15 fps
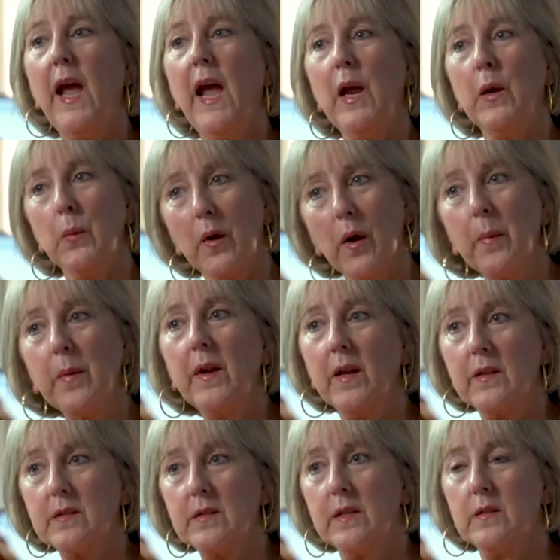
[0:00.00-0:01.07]
and we're up in
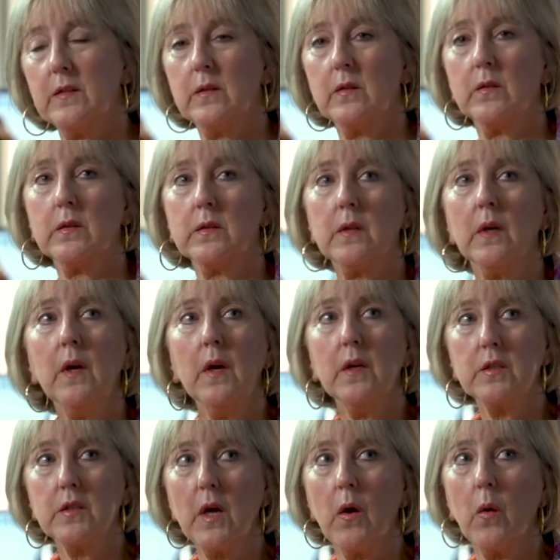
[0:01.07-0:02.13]
out-of-state students.
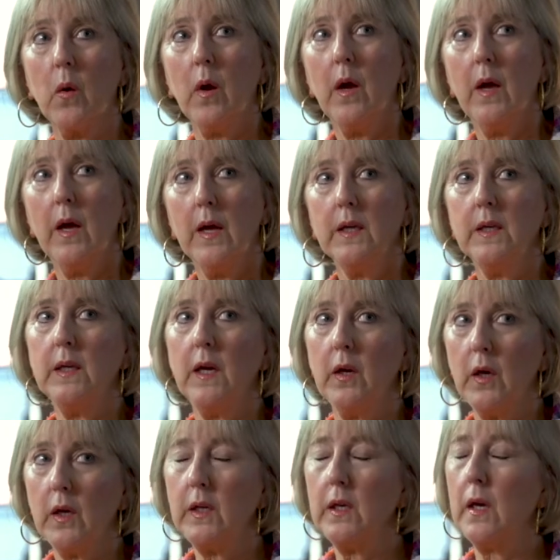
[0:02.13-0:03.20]
So
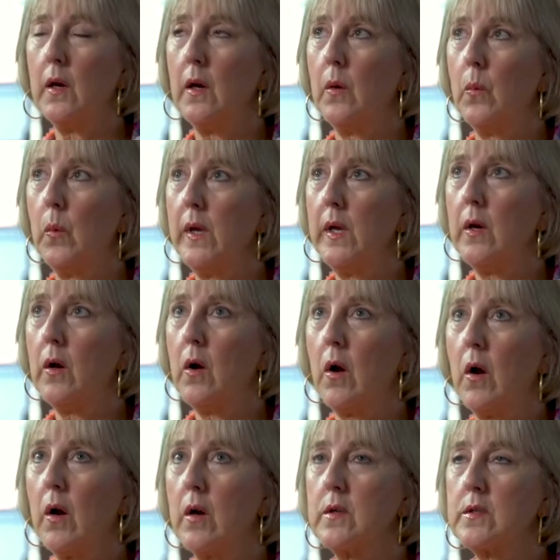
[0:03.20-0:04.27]
we
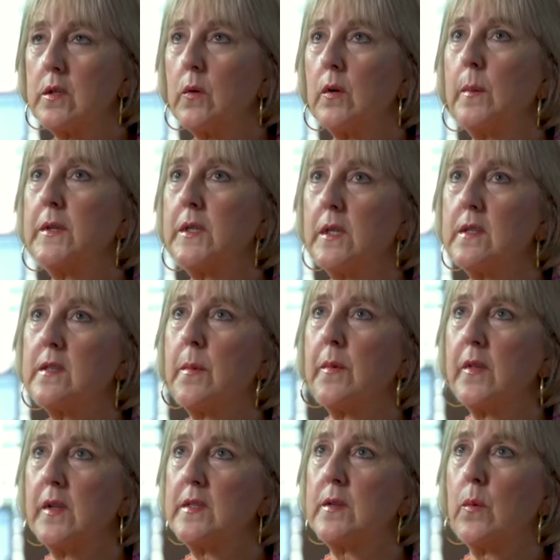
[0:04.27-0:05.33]
are. So let me tell you some of the
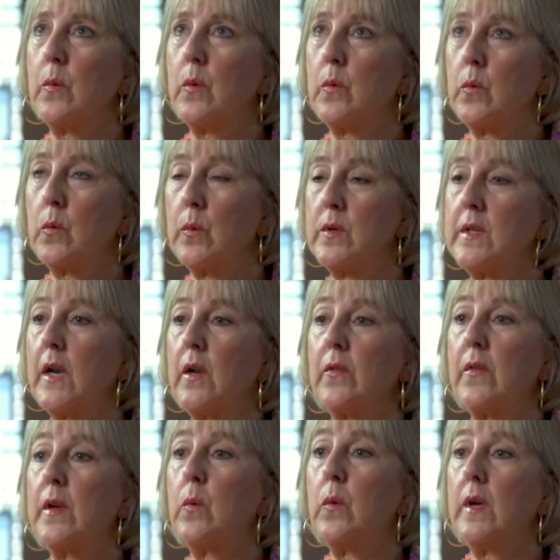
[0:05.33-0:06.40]
things that the reason I don't
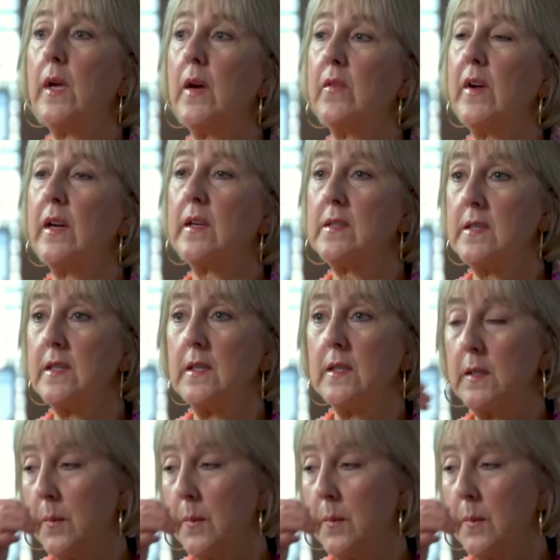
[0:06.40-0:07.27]
think we have exceeded